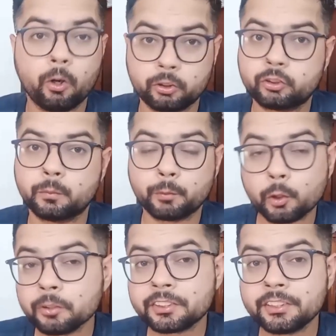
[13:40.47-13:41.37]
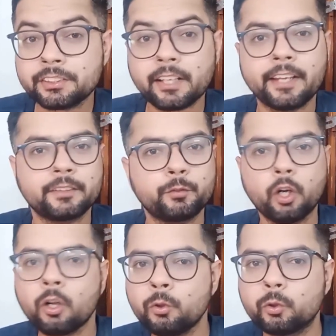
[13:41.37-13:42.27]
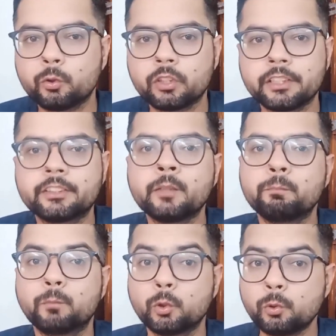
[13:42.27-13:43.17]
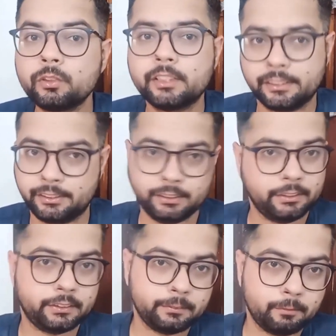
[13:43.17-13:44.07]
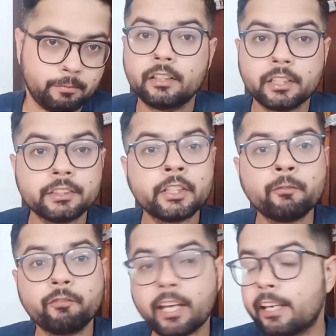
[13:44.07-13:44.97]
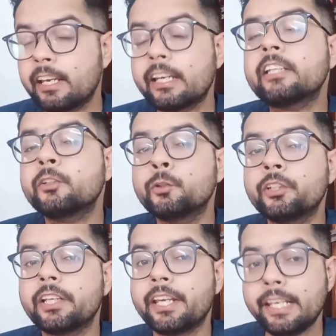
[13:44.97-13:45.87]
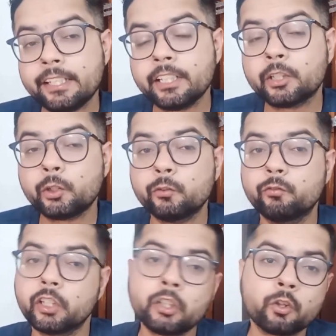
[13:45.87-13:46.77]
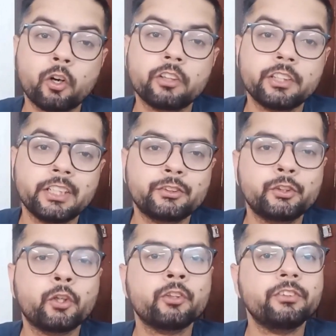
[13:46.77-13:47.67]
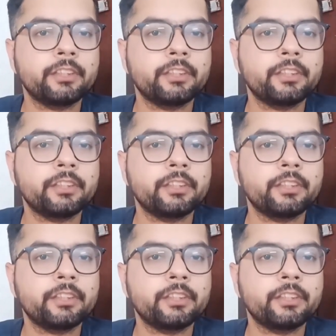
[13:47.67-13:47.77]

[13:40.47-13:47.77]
Osteoporosis as we all know is a bone disease Another very good area to work on is your